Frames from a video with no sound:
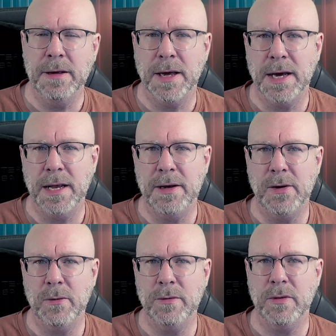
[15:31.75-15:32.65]
I
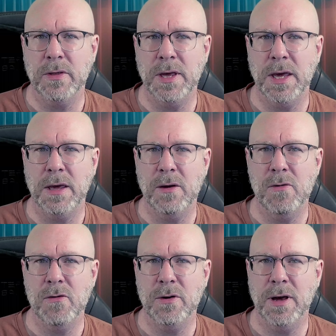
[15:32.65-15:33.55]
don't think you
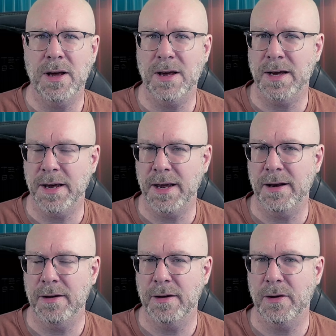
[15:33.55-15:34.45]
should hide
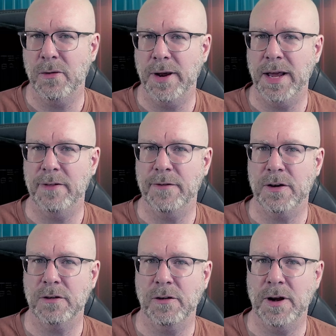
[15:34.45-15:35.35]
great
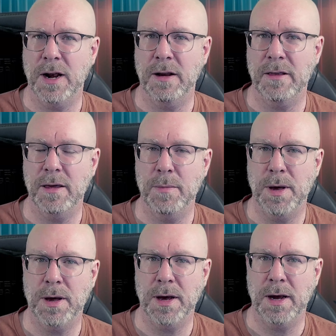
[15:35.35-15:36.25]
functionality
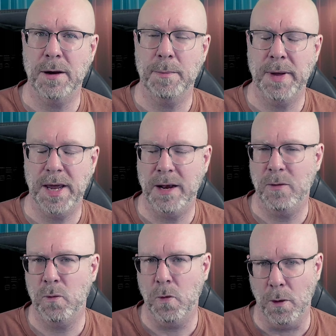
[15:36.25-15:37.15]
behind a paid
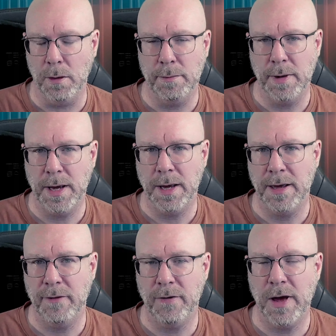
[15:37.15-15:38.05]
wall.
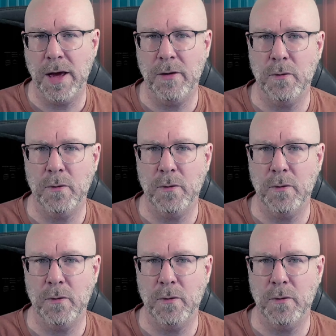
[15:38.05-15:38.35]
If I'm